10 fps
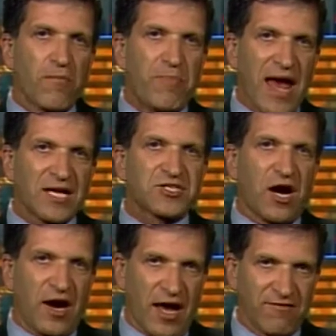Our
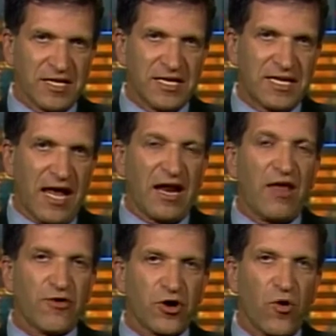banks are heavily in debt
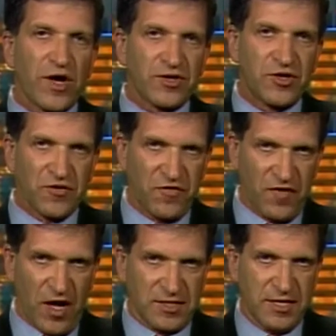and they're going to
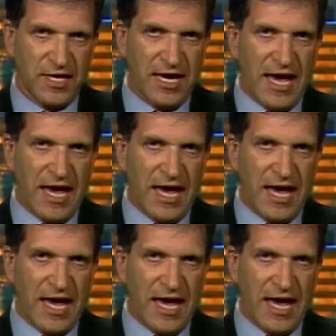default.